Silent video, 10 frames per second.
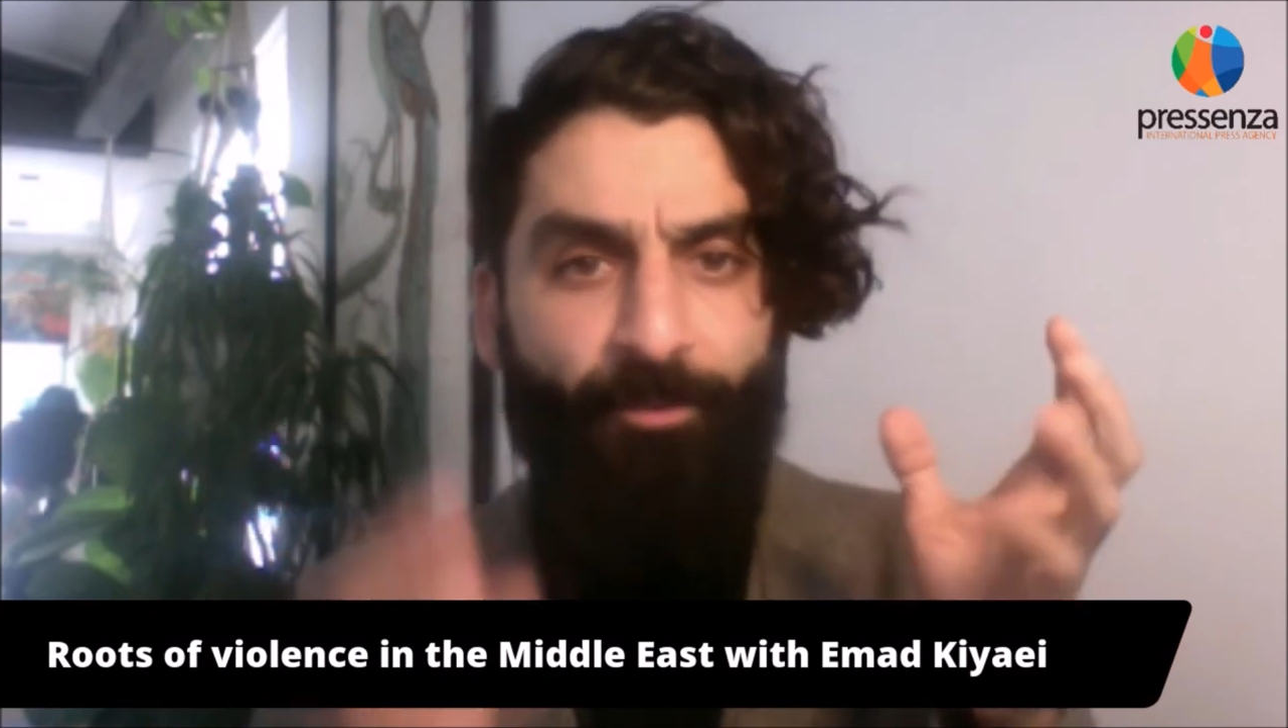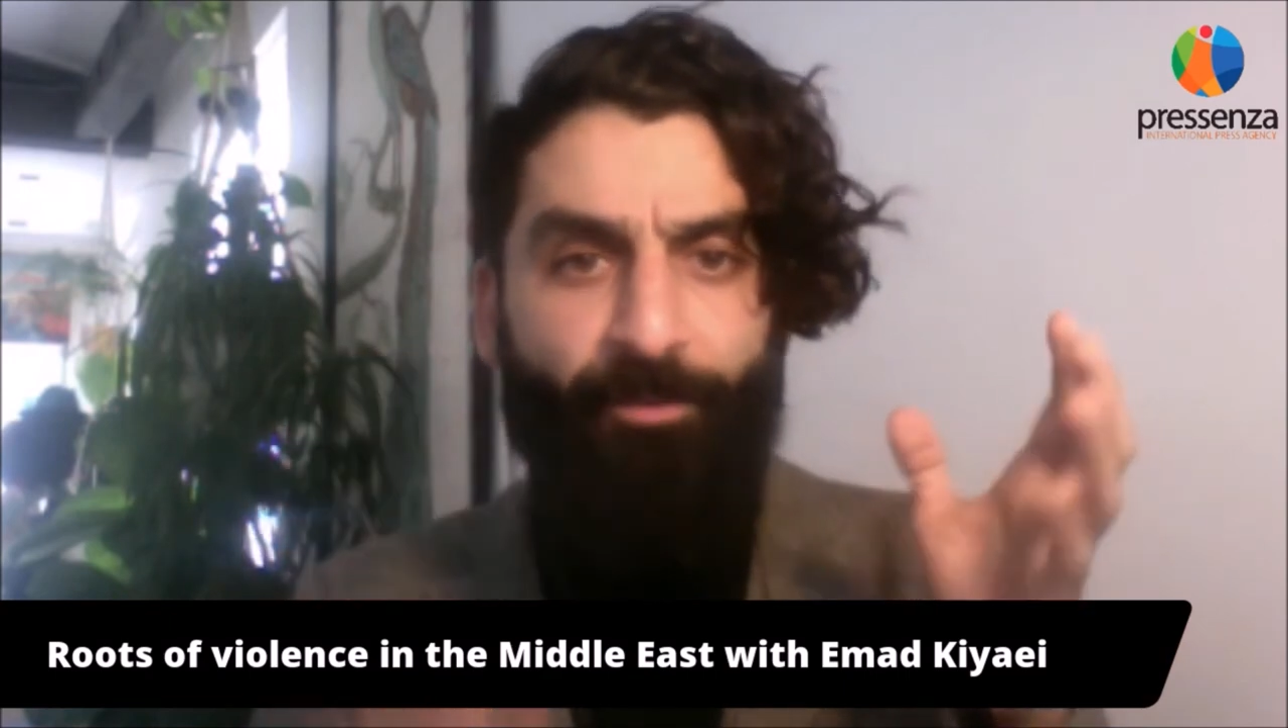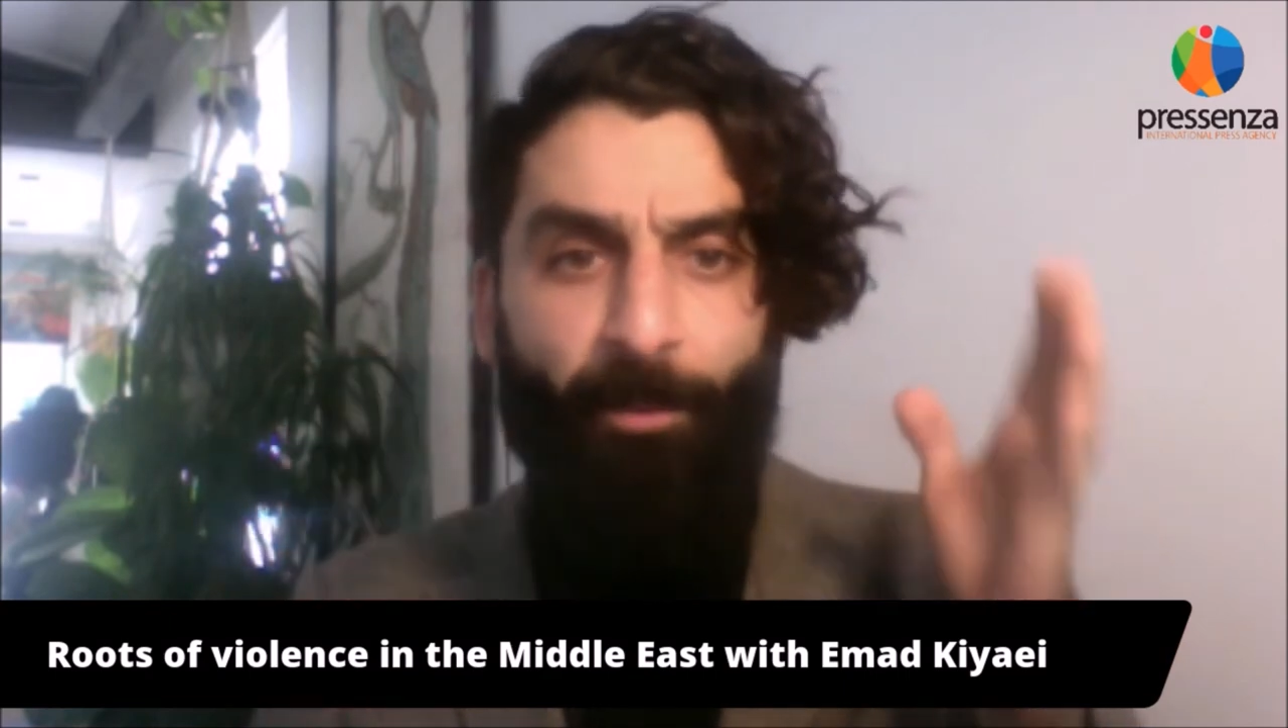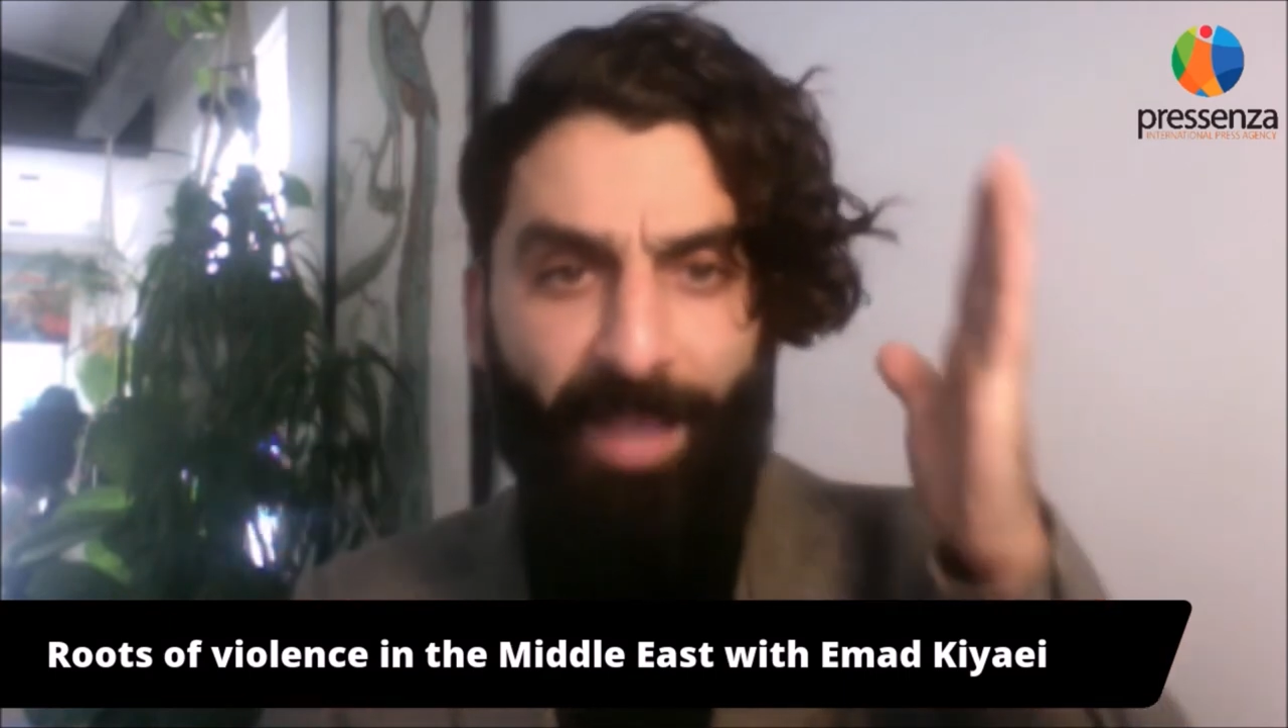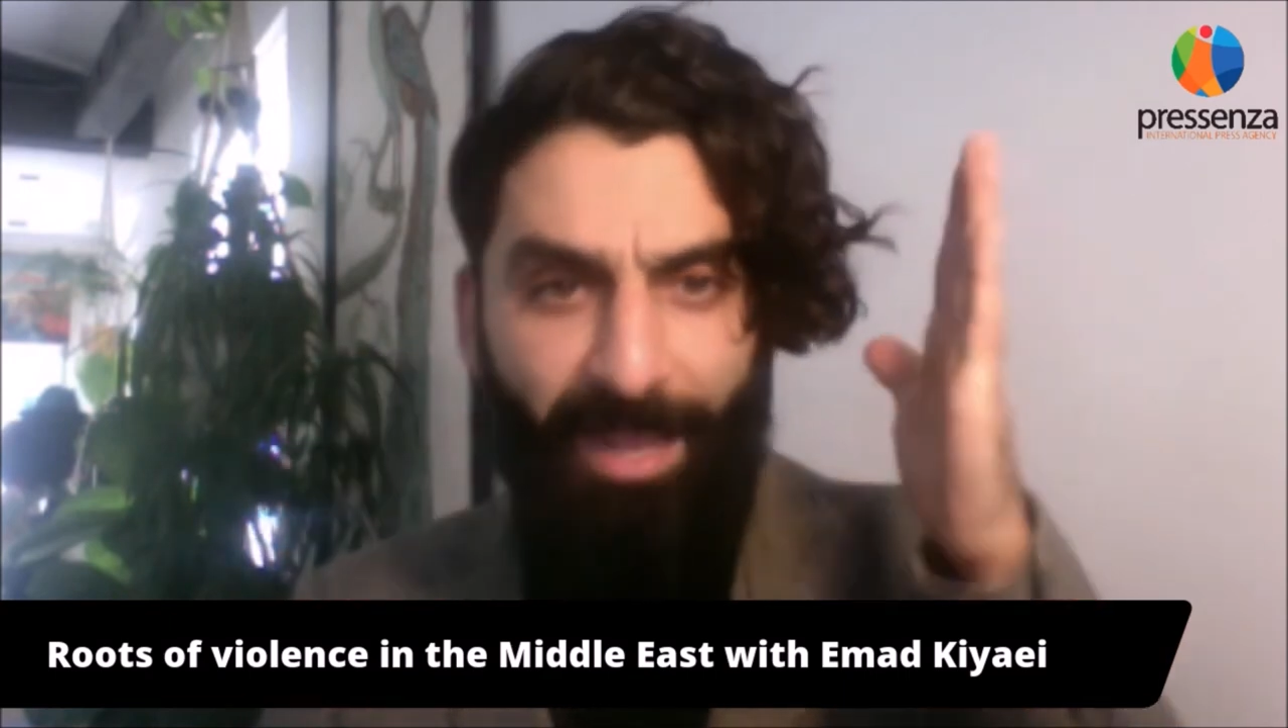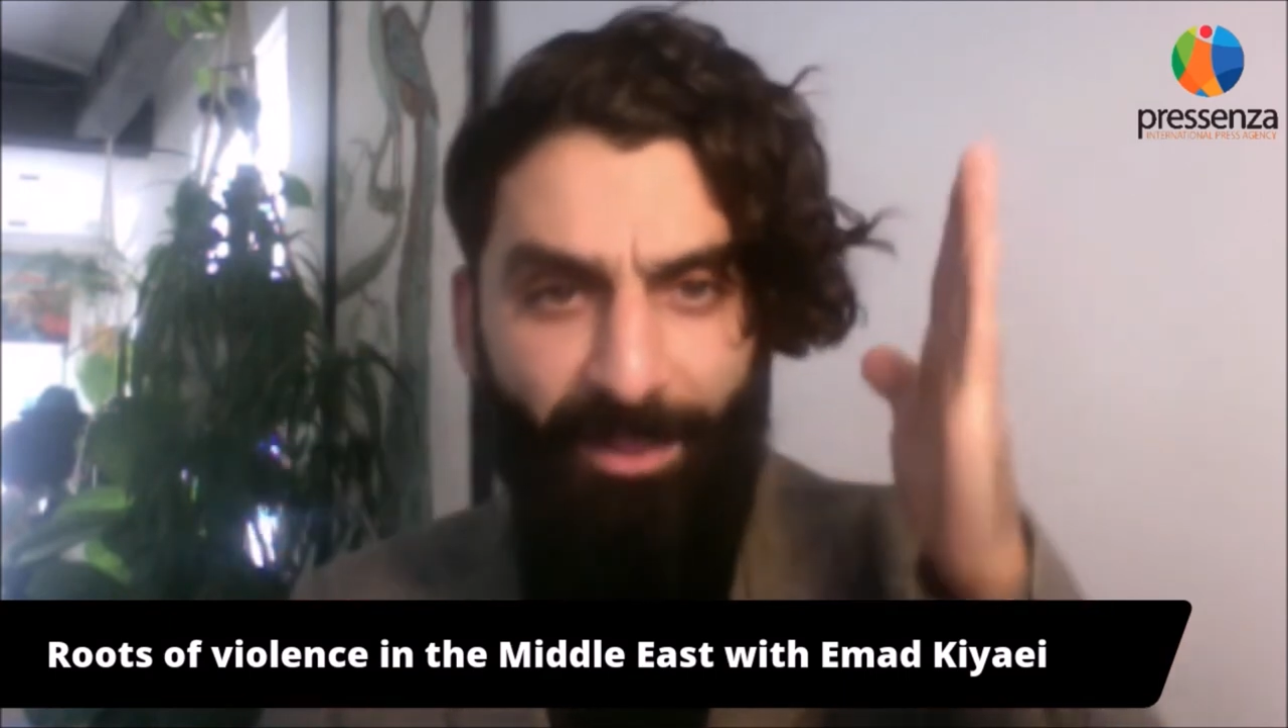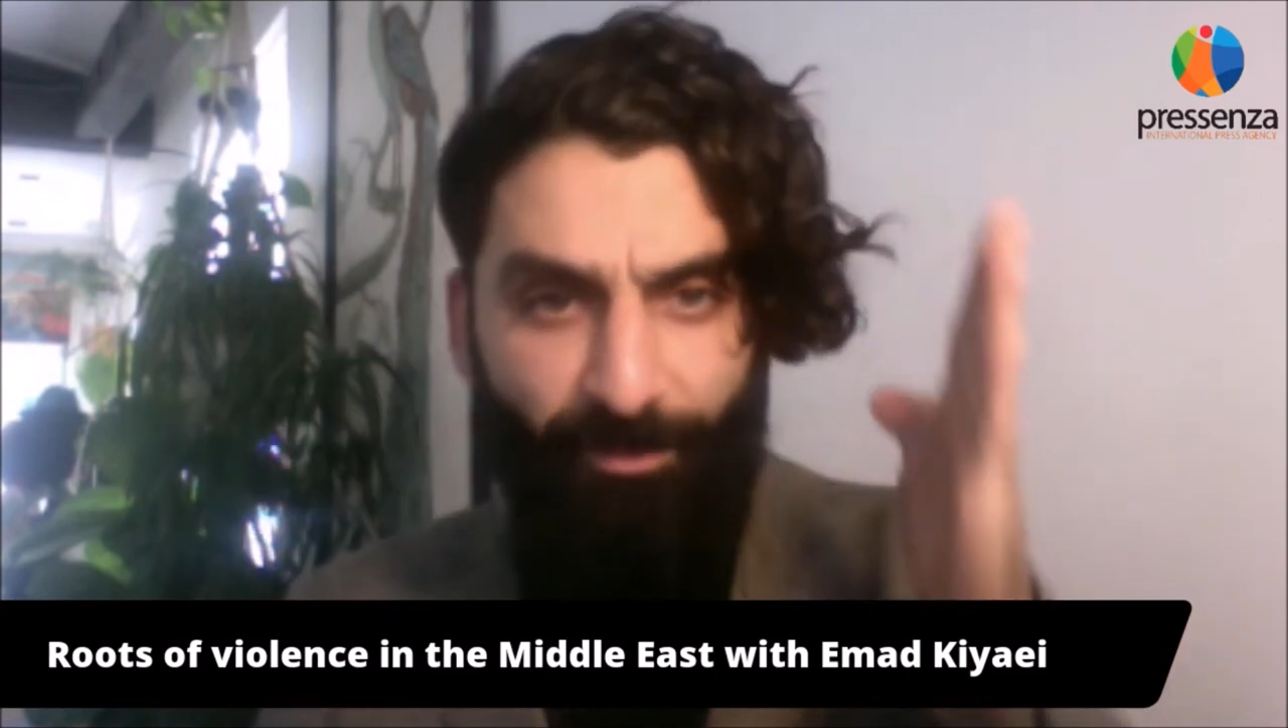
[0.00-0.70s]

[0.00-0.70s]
from the end